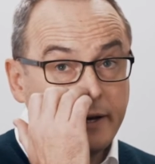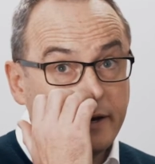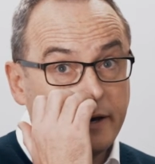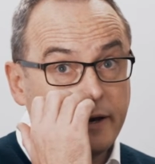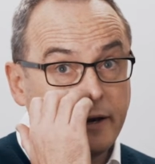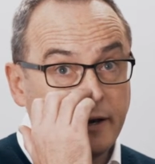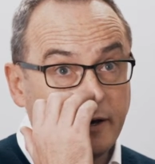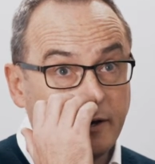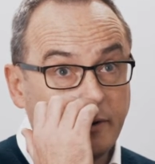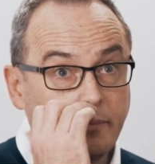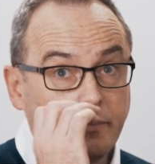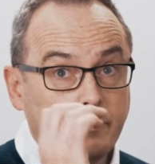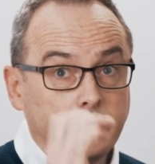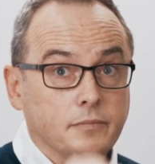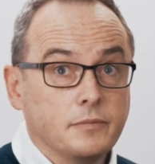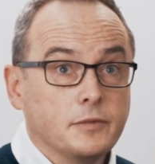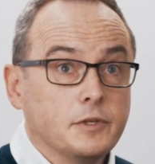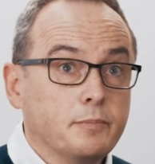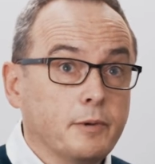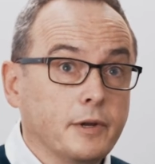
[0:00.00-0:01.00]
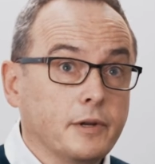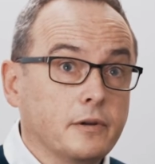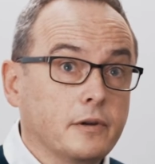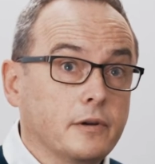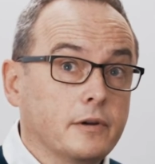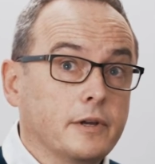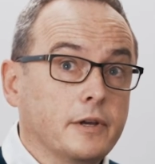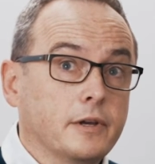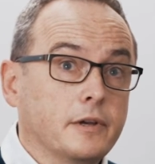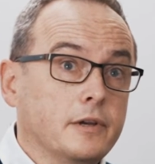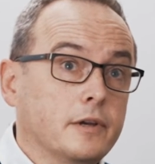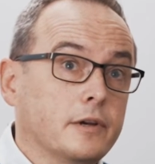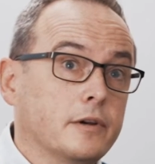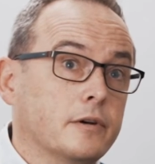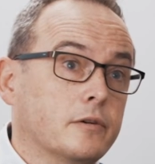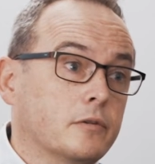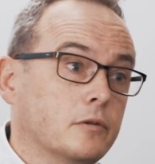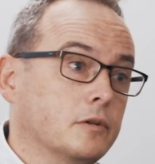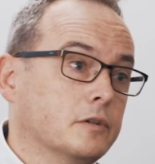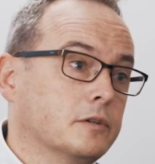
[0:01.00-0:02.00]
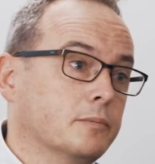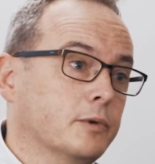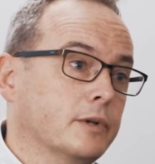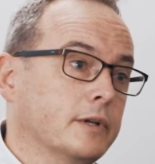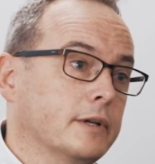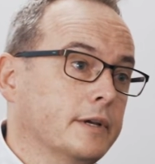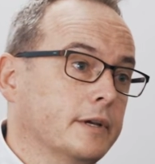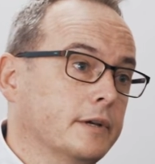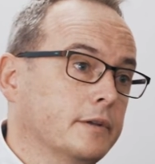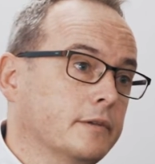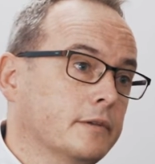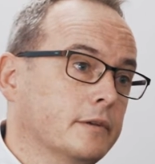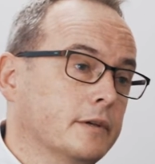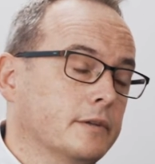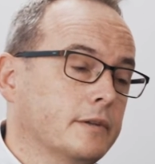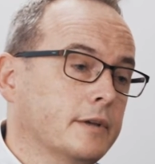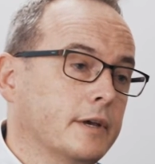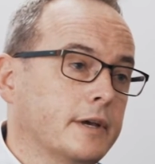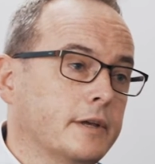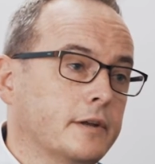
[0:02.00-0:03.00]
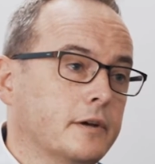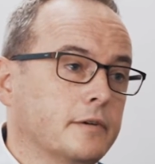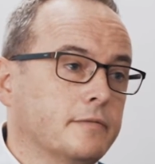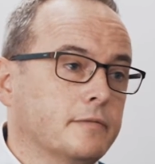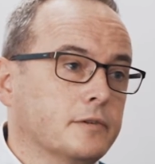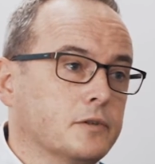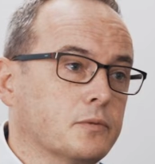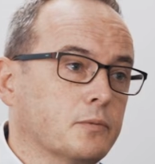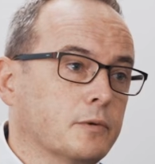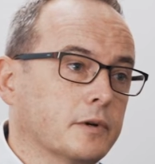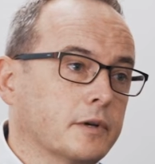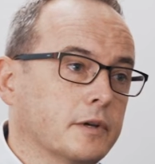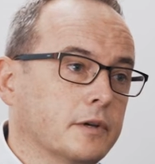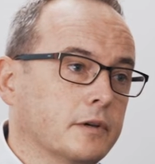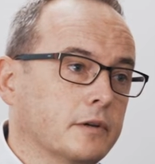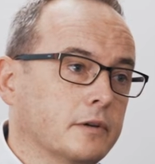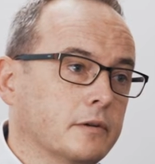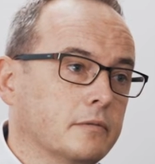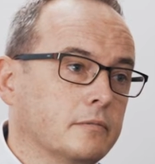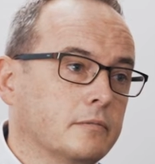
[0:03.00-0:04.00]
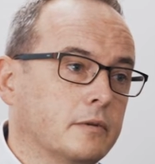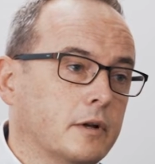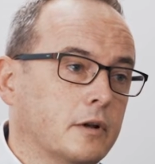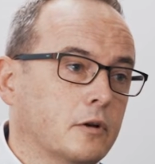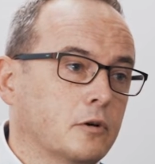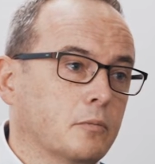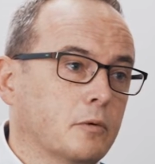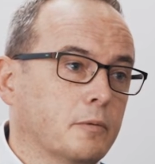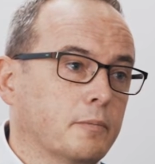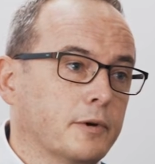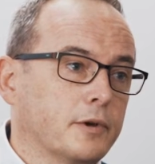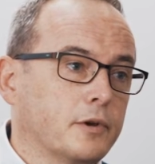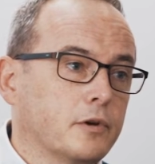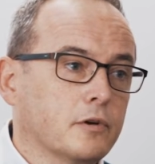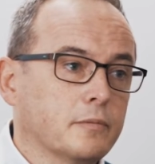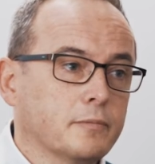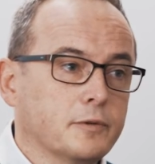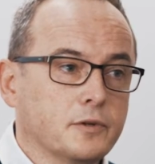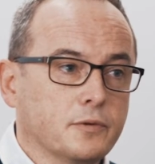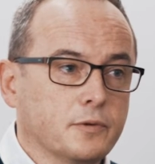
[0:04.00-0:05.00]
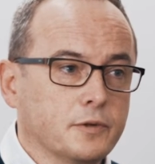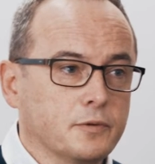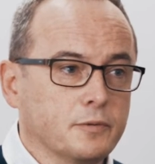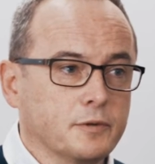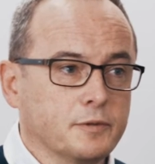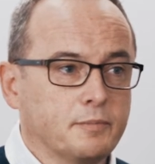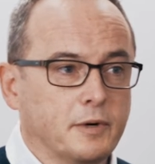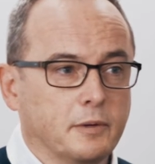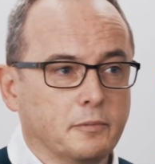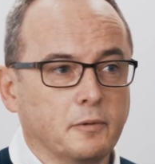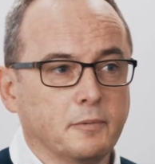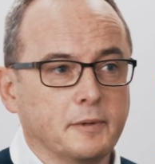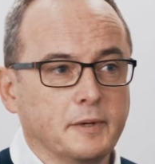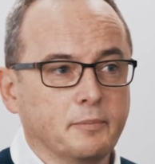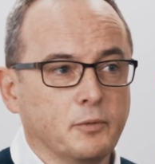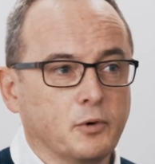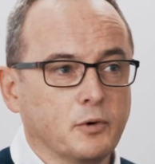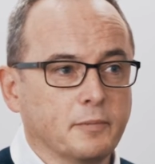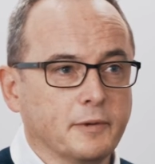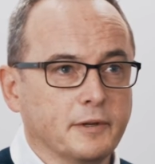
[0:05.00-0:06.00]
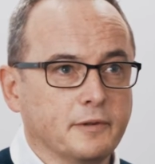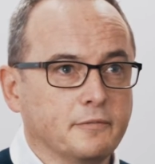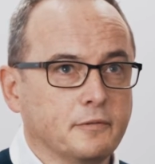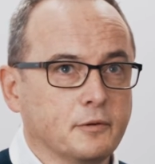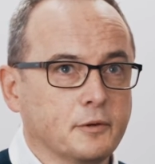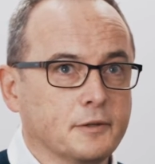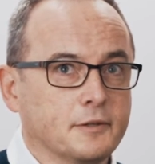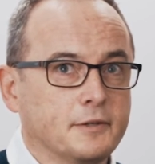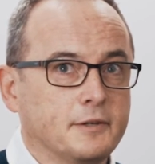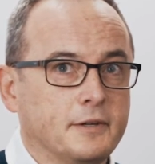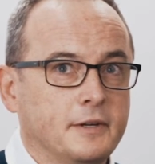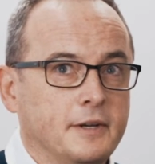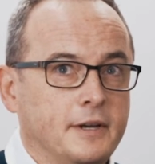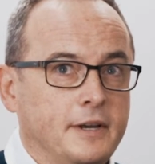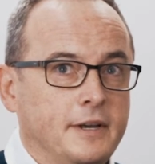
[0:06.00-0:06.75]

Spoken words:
Spent nearly a year ultimately in the head office working in global procurement, which was probably more my first